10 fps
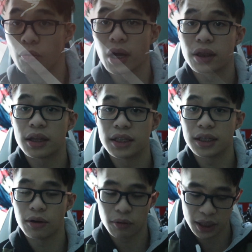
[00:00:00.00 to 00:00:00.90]
what
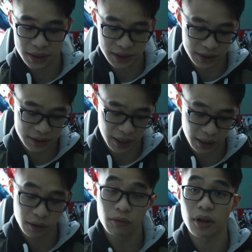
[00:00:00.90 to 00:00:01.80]
is this
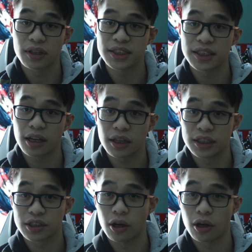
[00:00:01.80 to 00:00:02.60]
deck? Well, this deck is